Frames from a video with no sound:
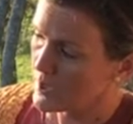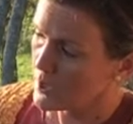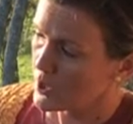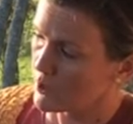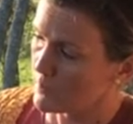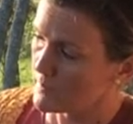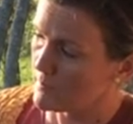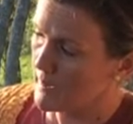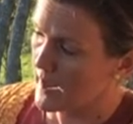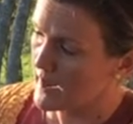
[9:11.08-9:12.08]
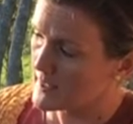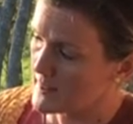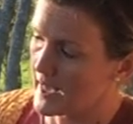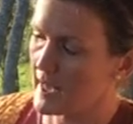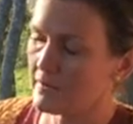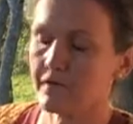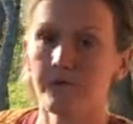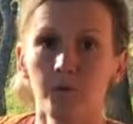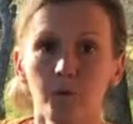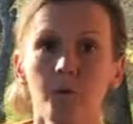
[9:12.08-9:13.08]
who would buy that
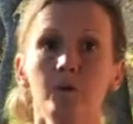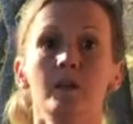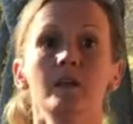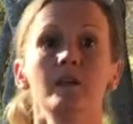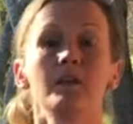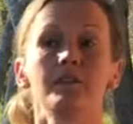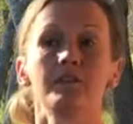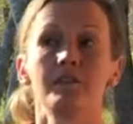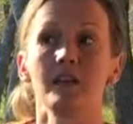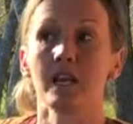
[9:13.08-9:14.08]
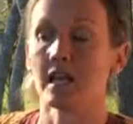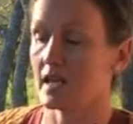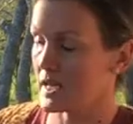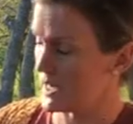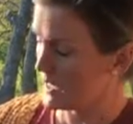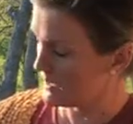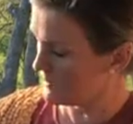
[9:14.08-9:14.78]
full thneed.